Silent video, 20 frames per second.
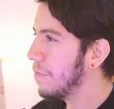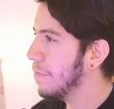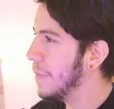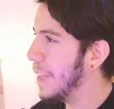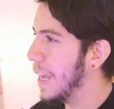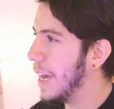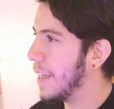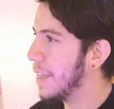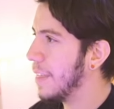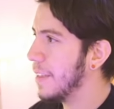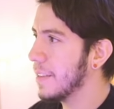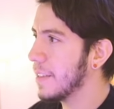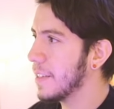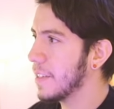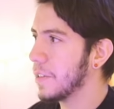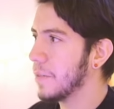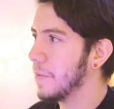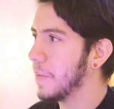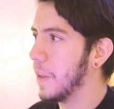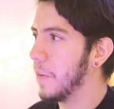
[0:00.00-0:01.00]
Yeah, I think
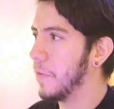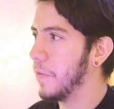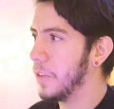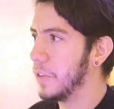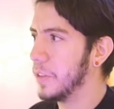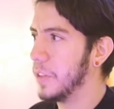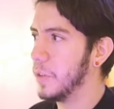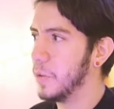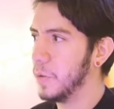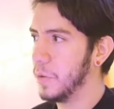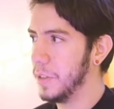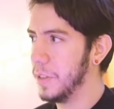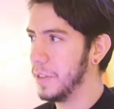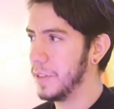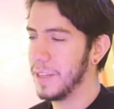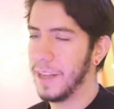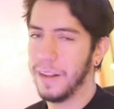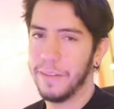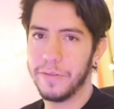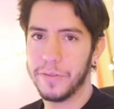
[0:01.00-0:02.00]
that's something for the tool
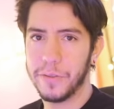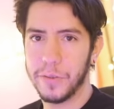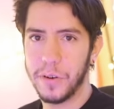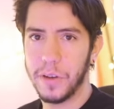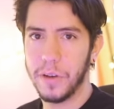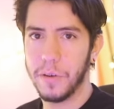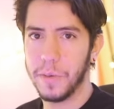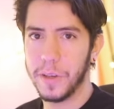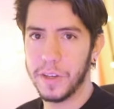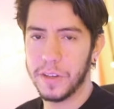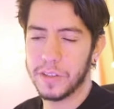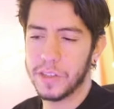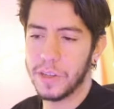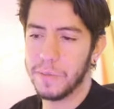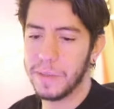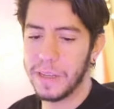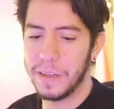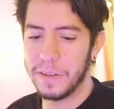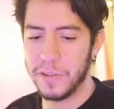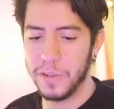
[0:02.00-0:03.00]
itself to know, because
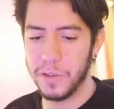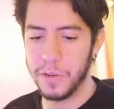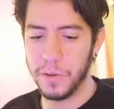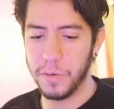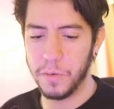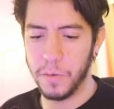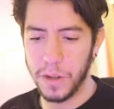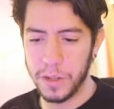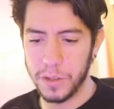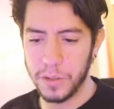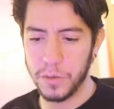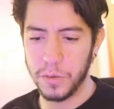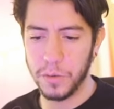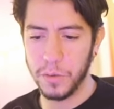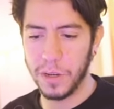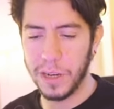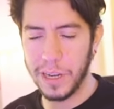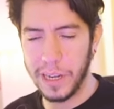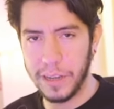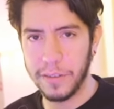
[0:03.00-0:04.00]
sometimes you want
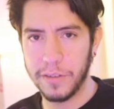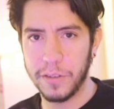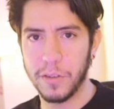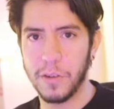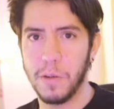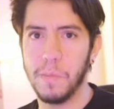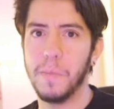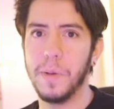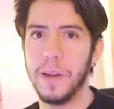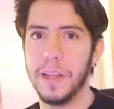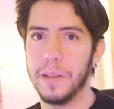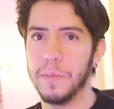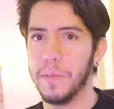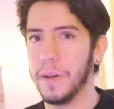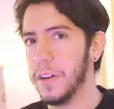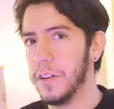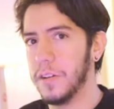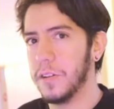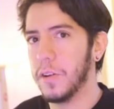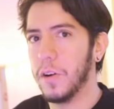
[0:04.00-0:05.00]
to click to complete,
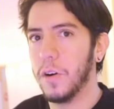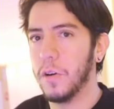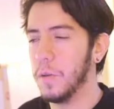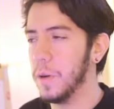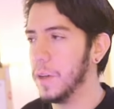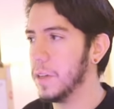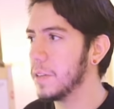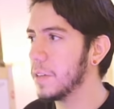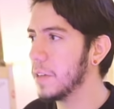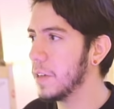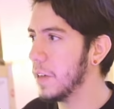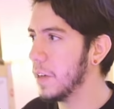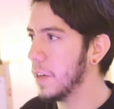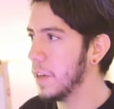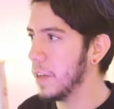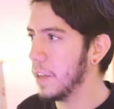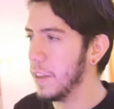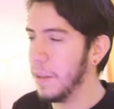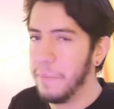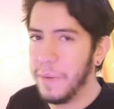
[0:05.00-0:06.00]
but not always.
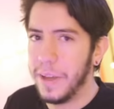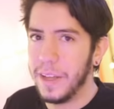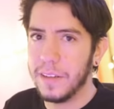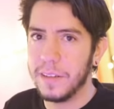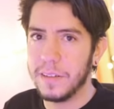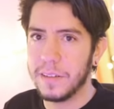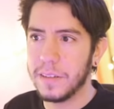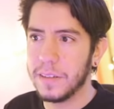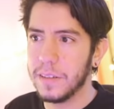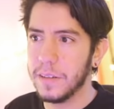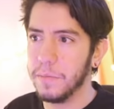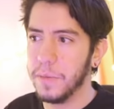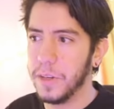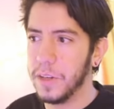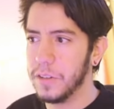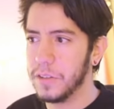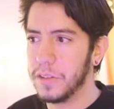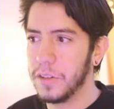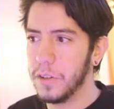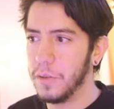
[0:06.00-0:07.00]
Depends,
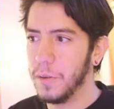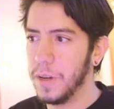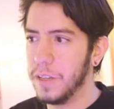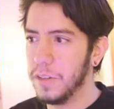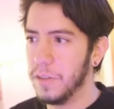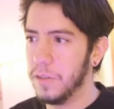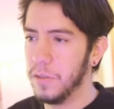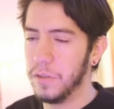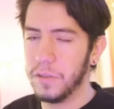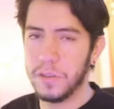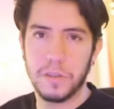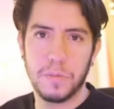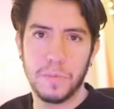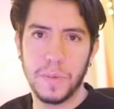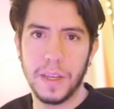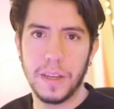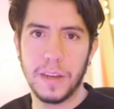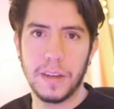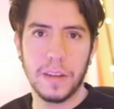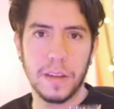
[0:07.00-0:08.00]
because otherwise you lose
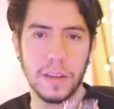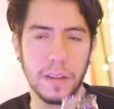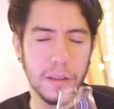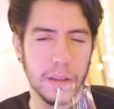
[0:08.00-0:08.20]
speed.